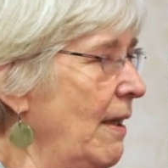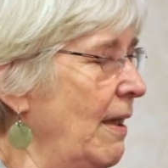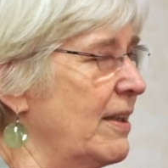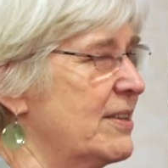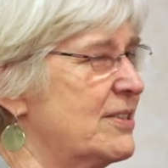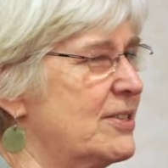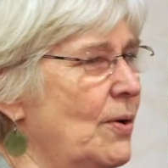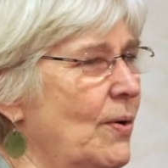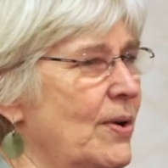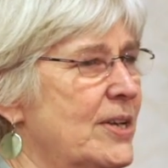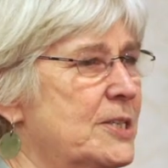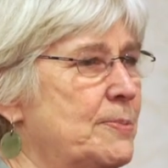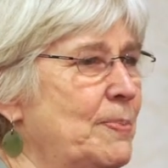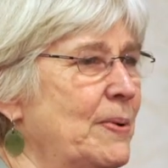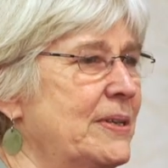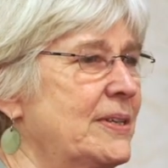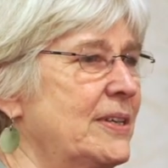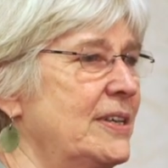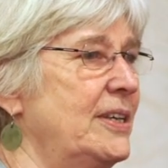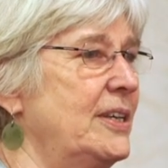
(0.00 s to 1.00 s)
And so I
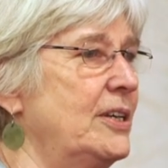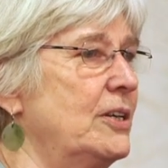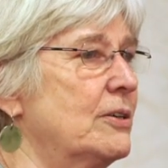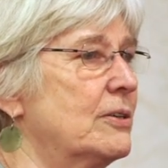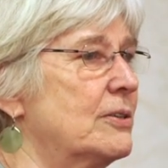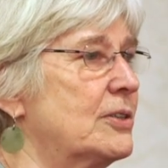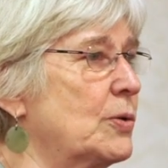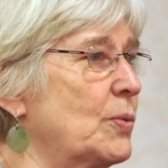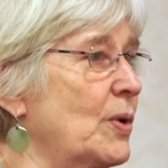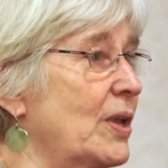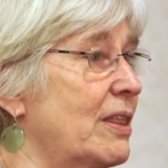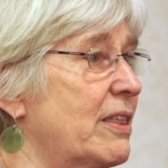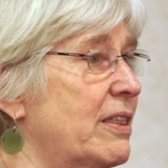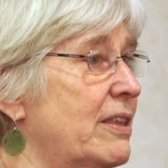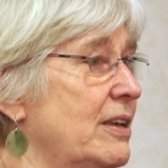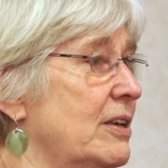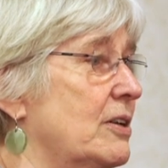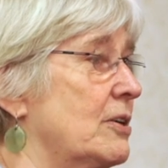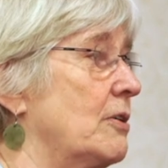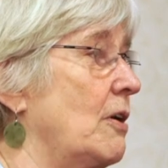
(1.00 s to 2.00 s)
spent a year doing
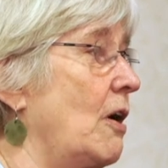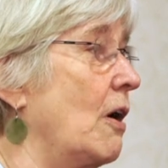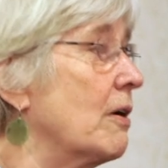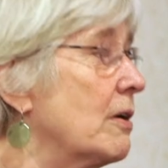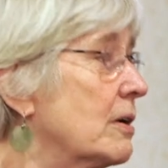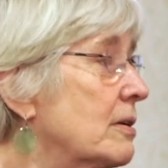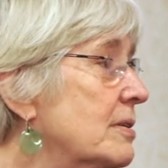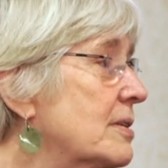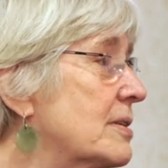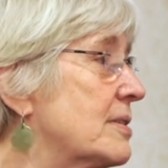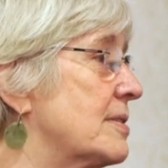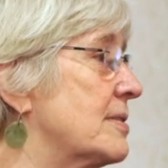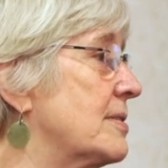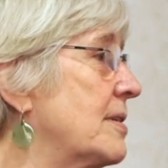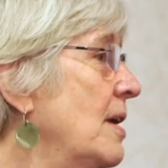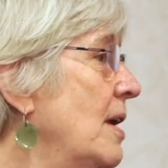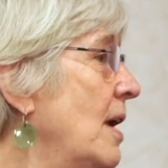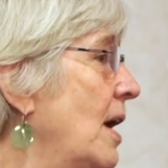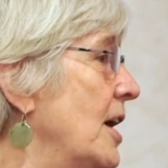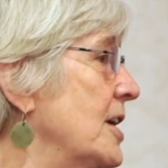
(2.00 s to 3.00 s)
theater
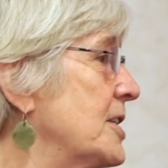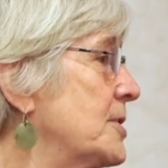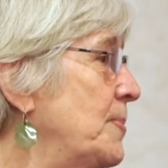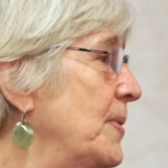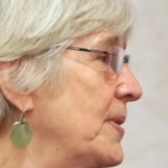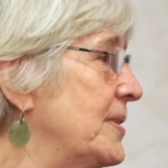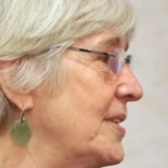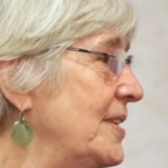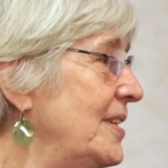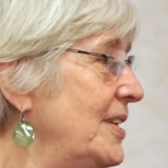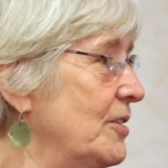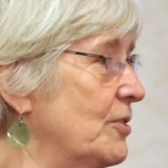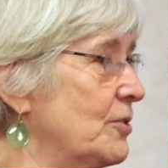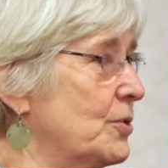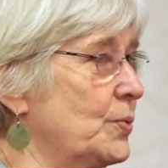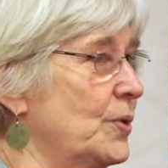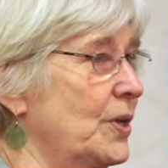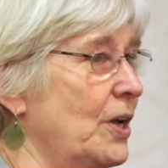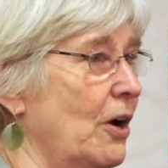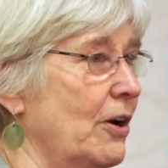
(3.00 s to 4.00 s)
arts. I spent a year
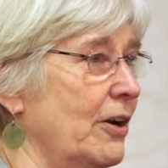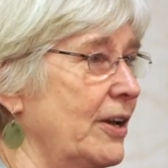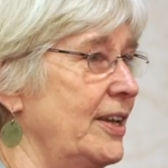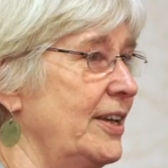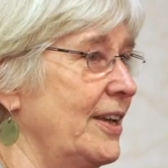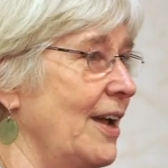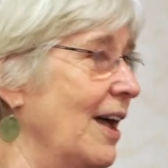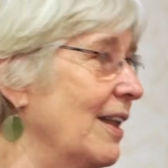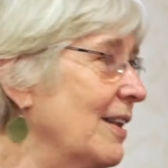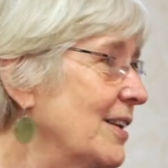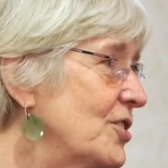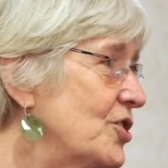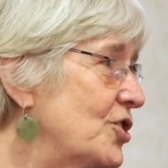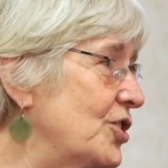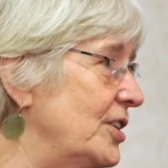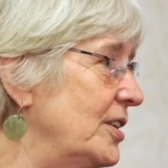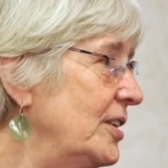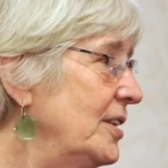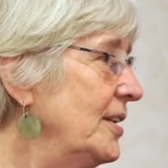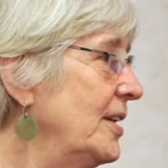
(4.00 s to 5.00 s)
doing
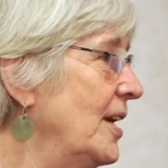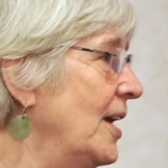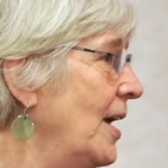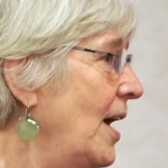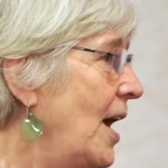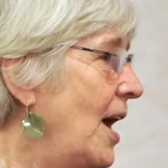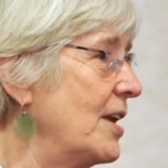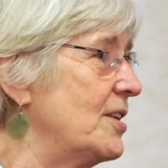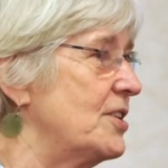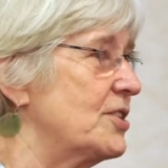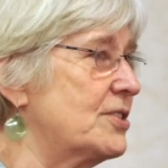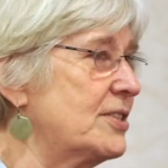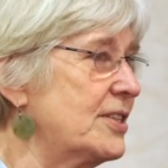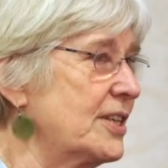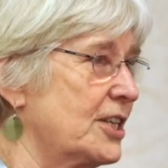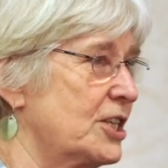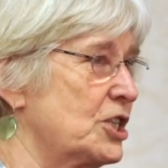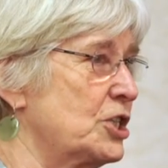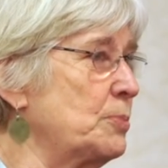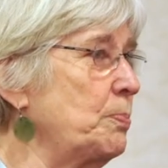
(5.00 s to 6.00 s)
archaeology. I just
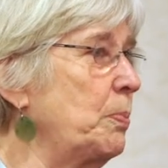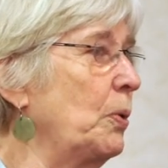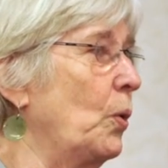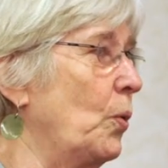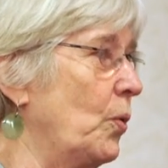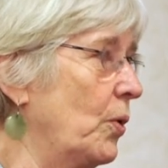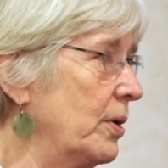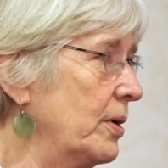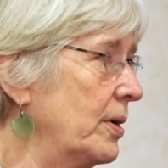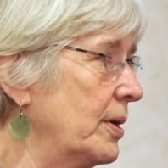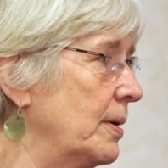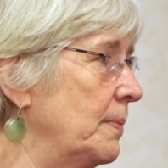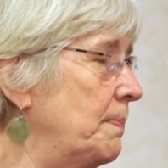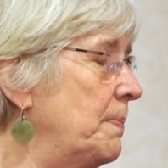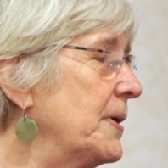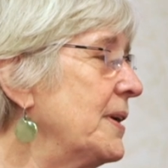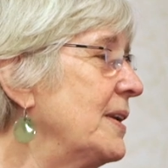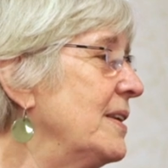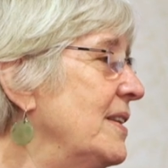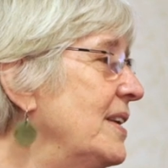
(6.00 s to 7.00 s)
explored.
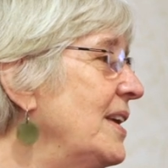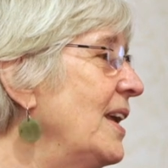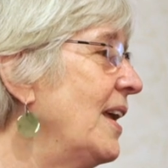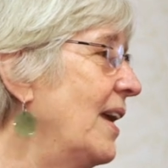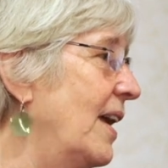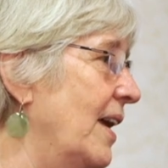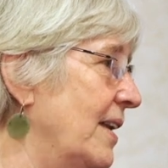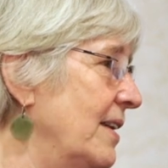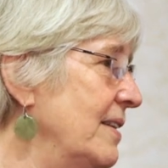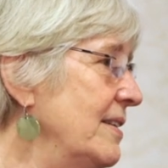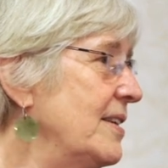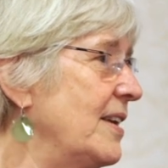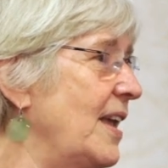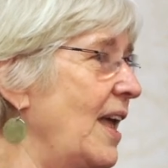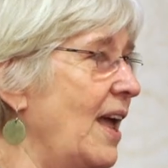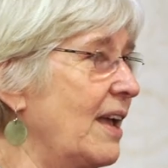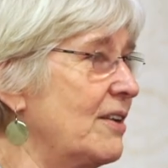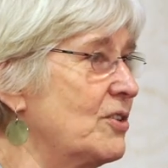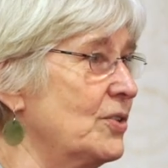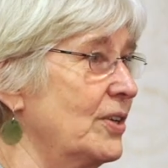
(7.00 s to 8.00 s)
But in the end,
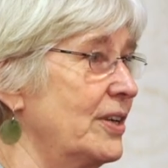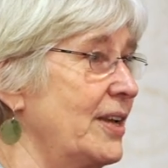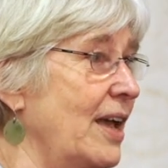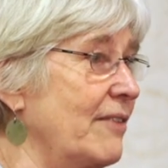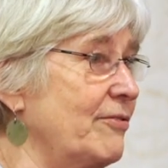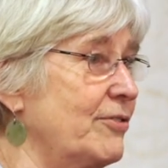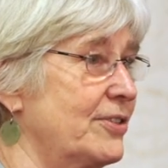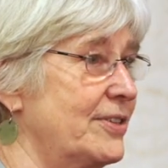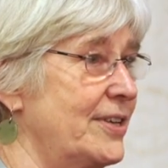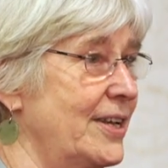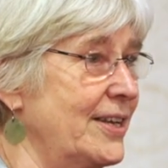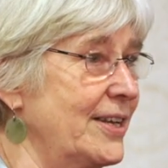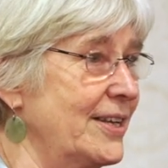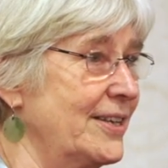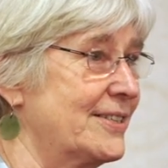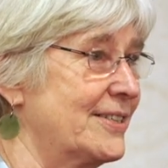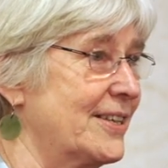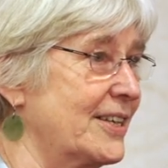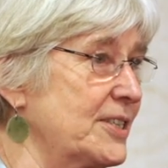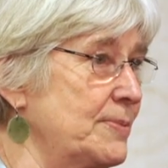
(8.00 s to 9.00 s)
actually, after
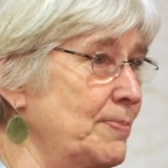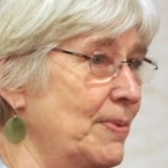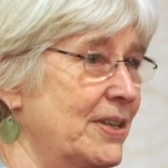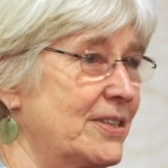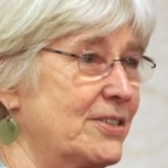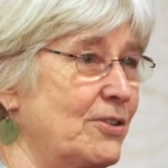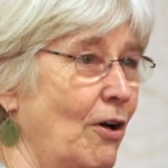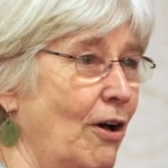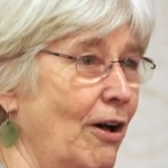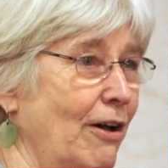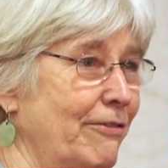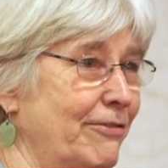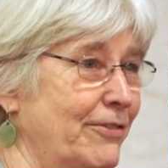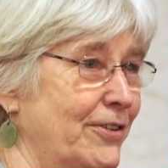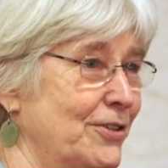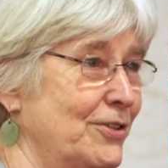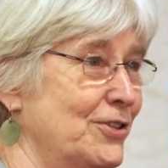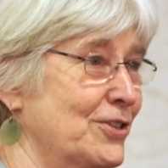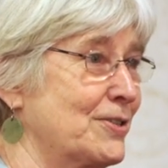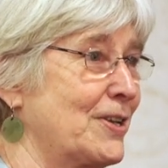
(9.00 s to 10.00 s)
taking six months off
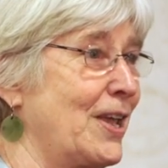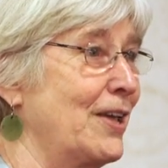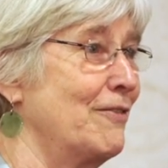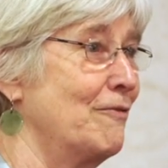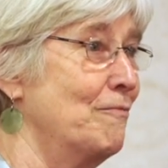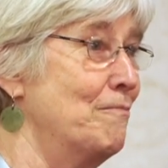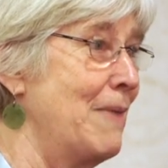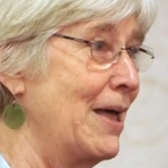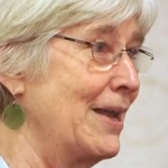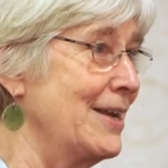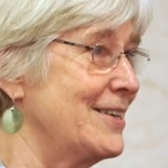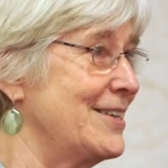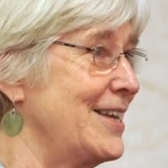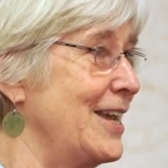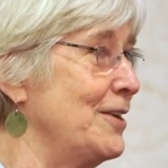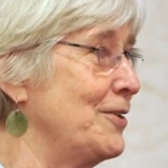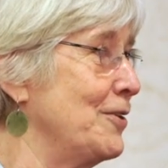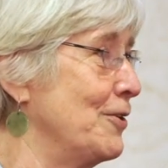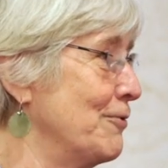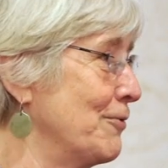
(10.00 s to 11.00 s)
to just kind of
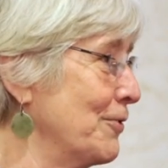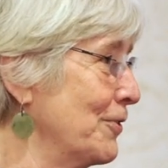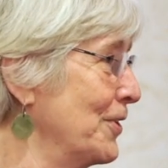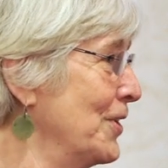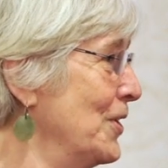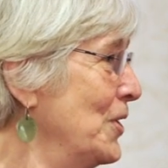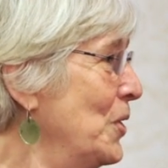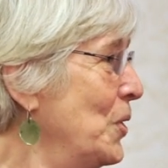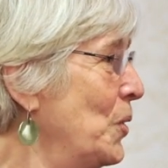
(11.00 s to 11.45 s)
meditate over